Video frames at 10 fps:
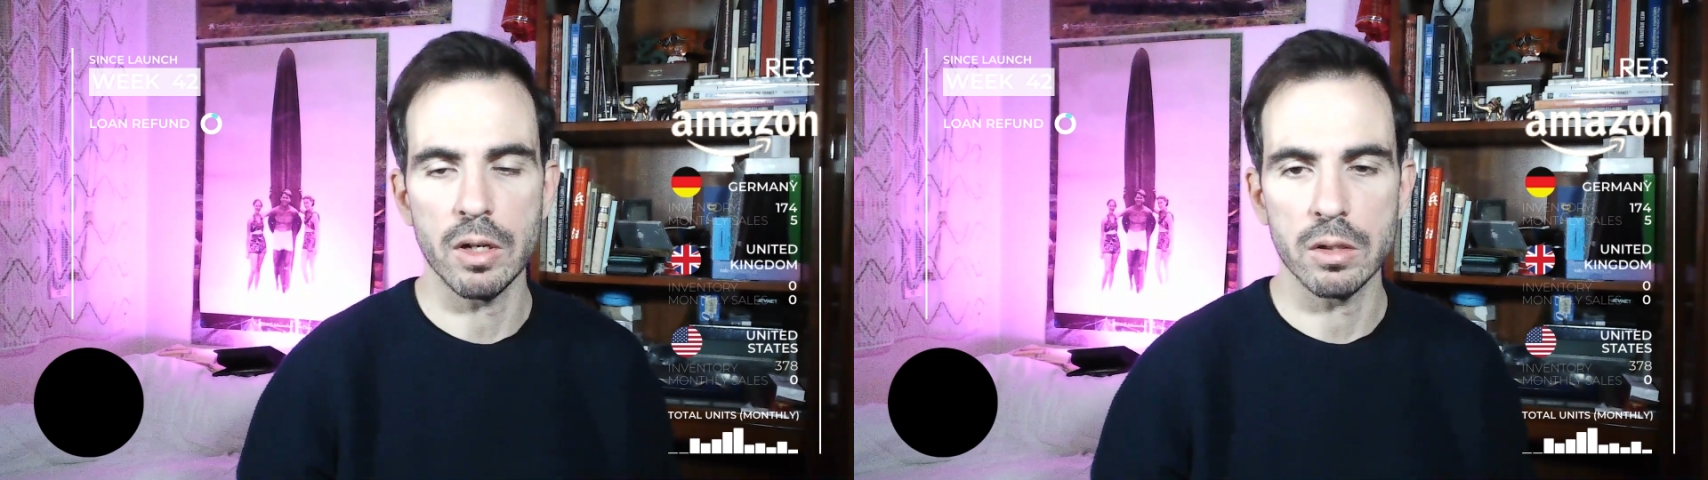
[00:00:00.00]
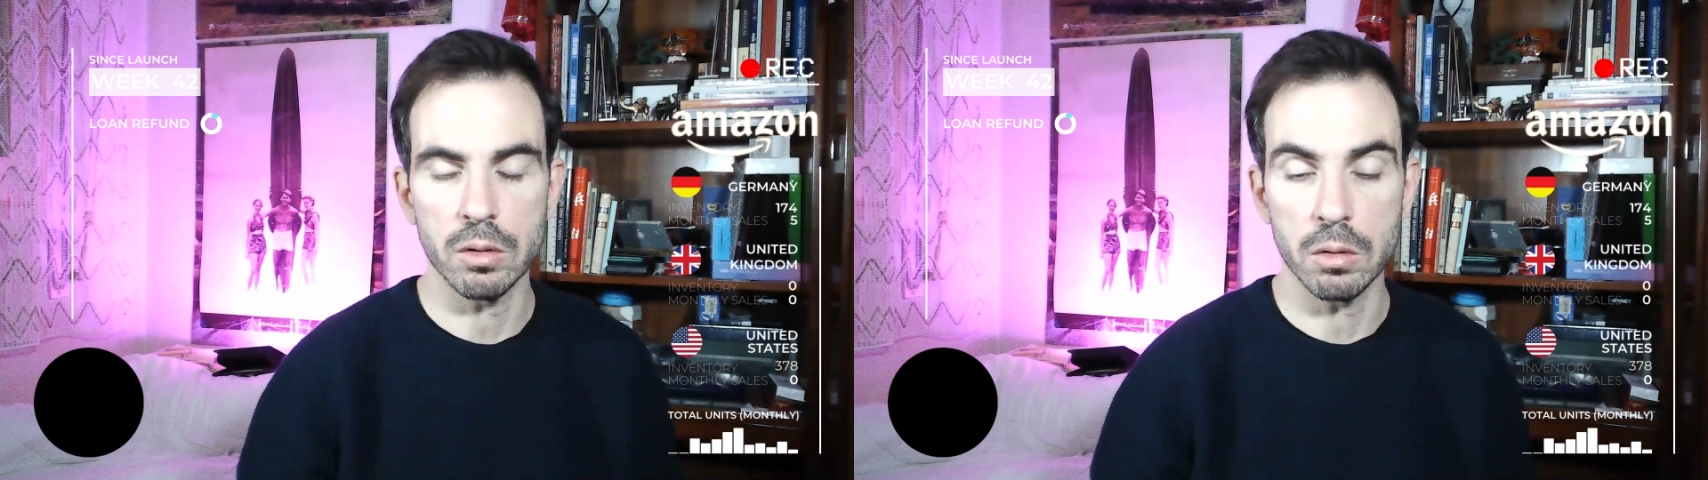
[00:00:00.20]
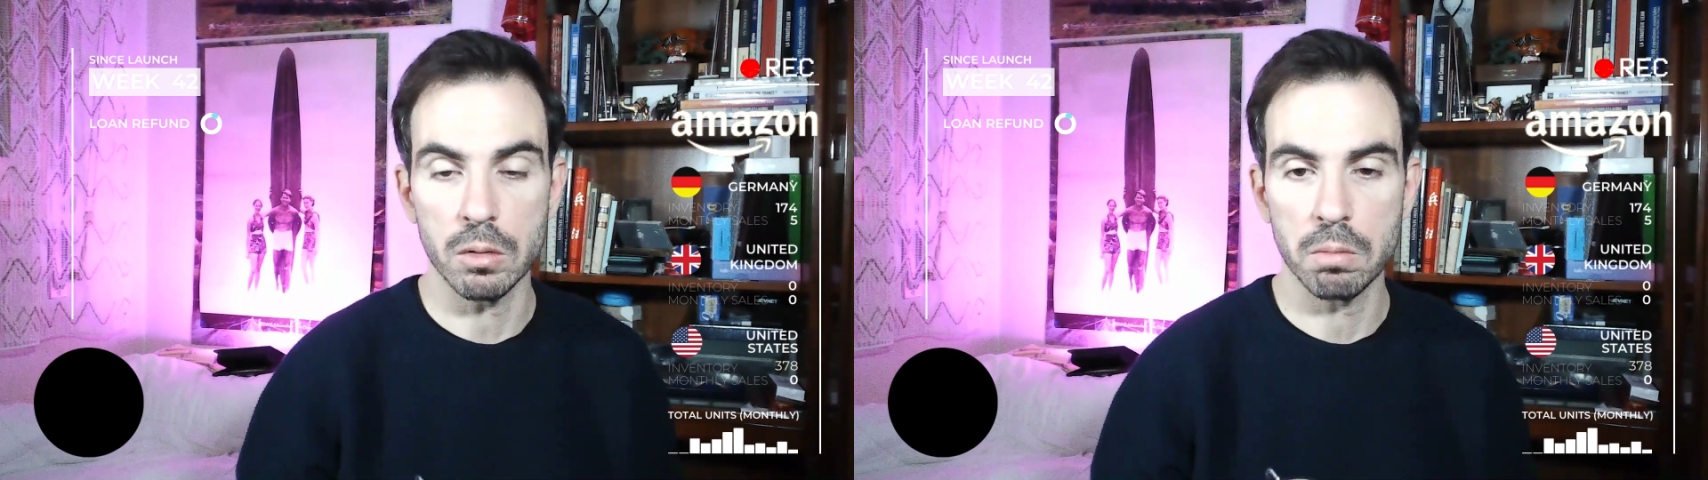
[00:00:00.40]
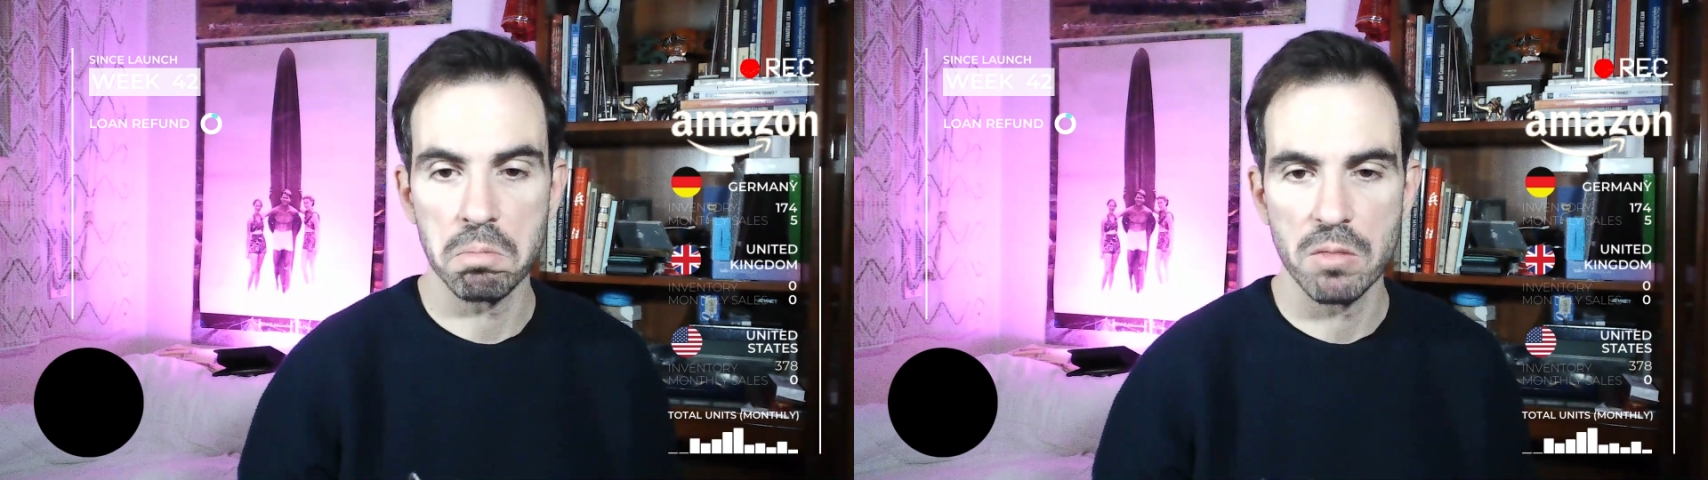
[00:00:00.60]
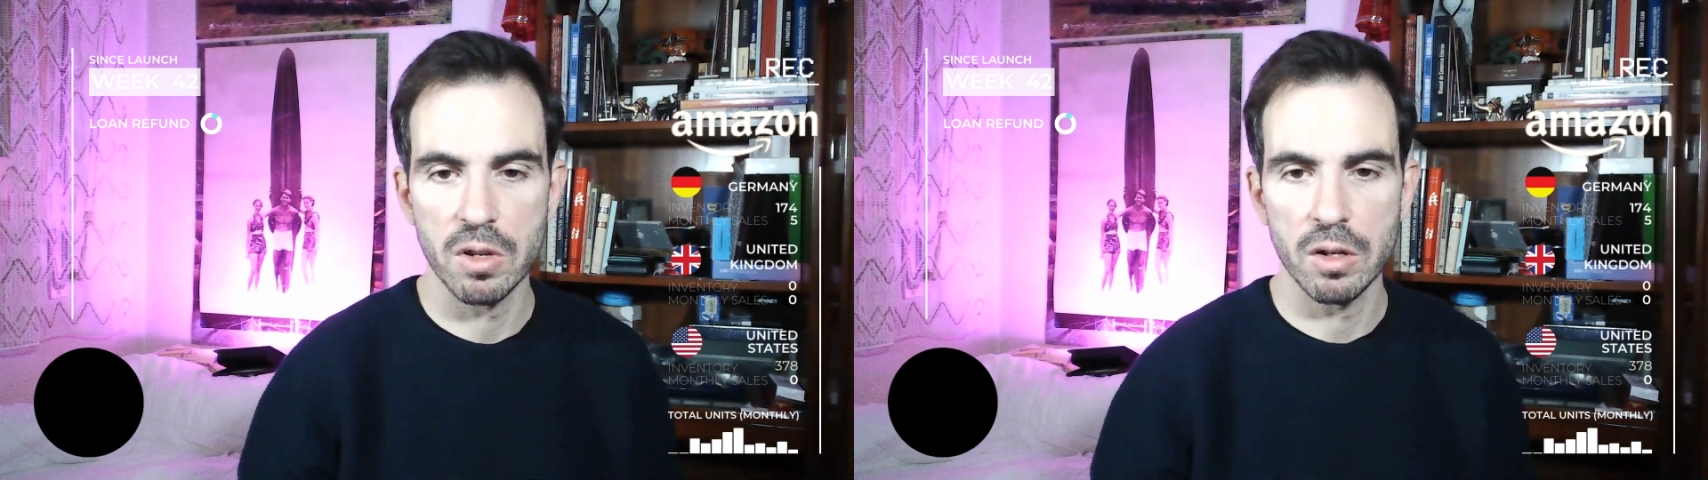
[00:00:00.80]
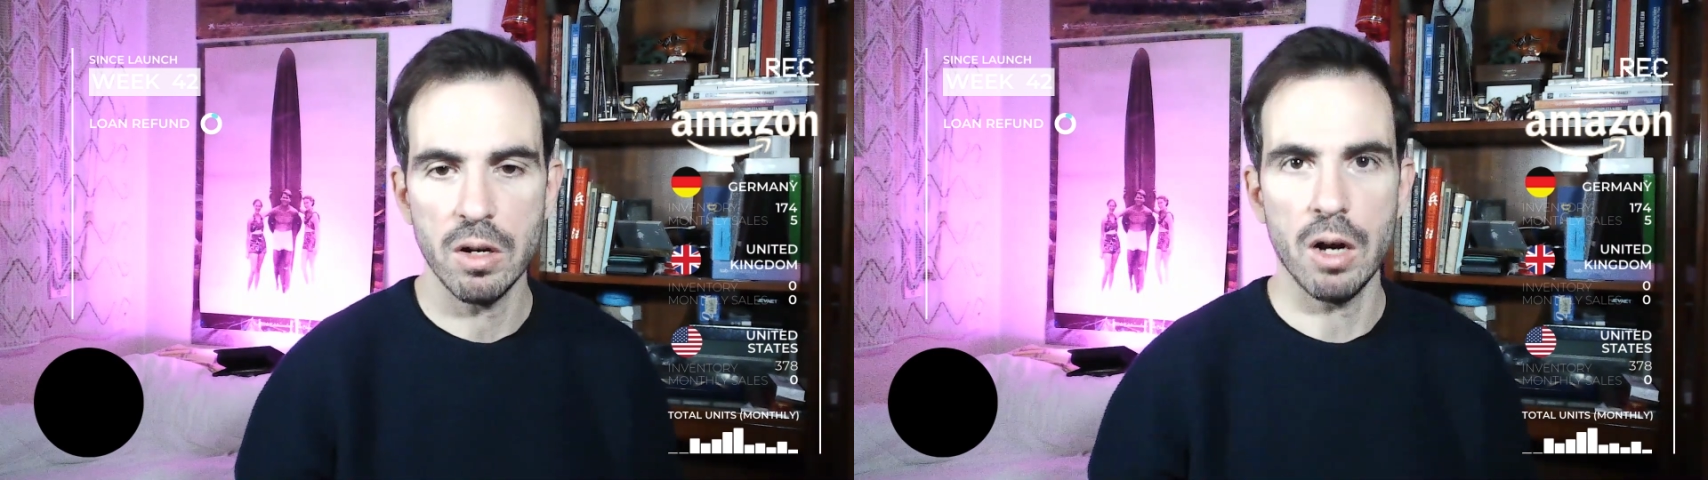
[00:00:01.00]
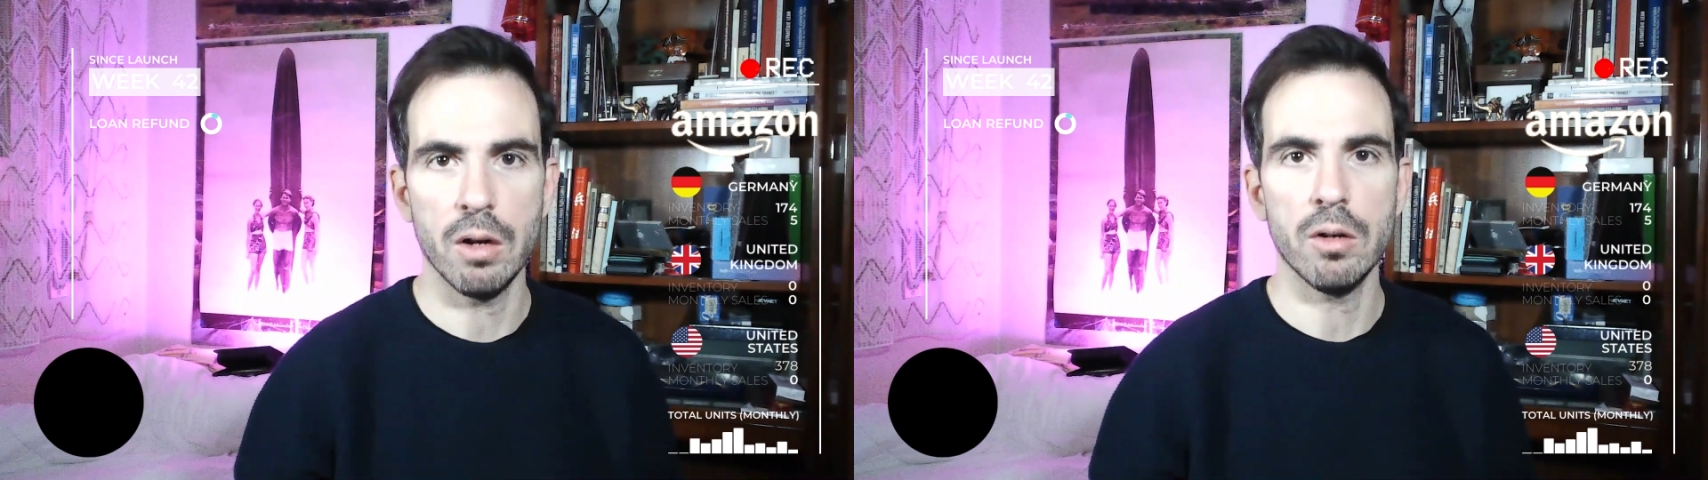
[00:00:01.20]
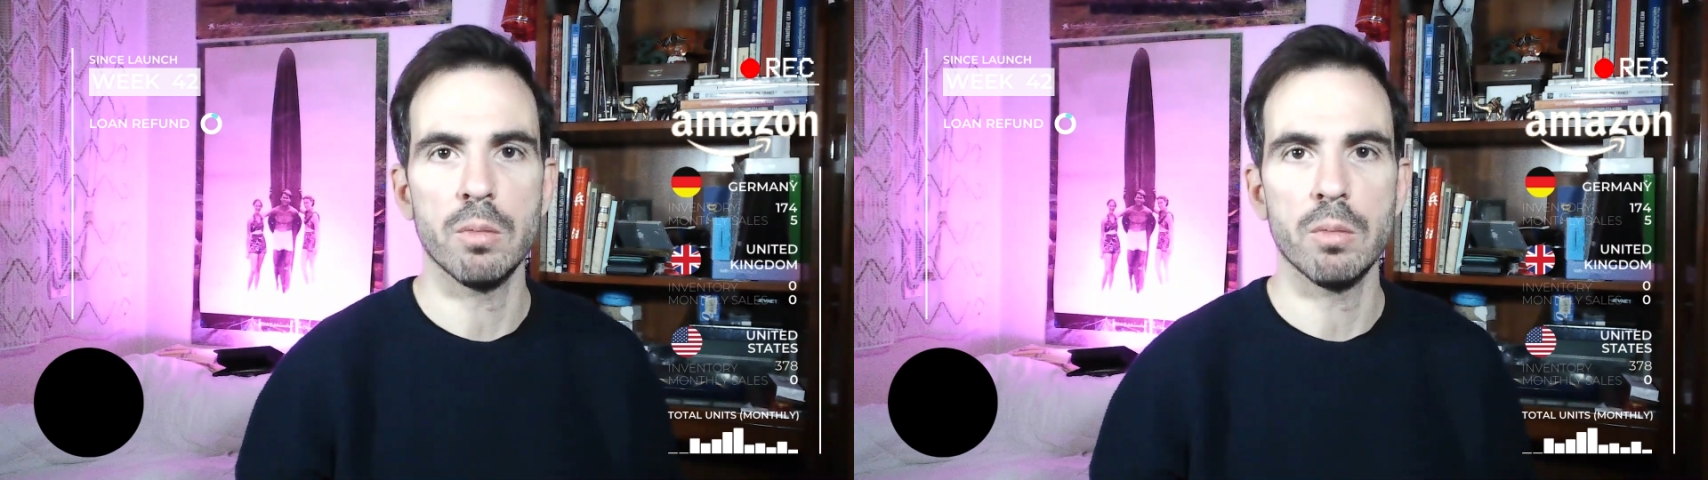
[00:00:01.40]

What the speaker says: So I don't know.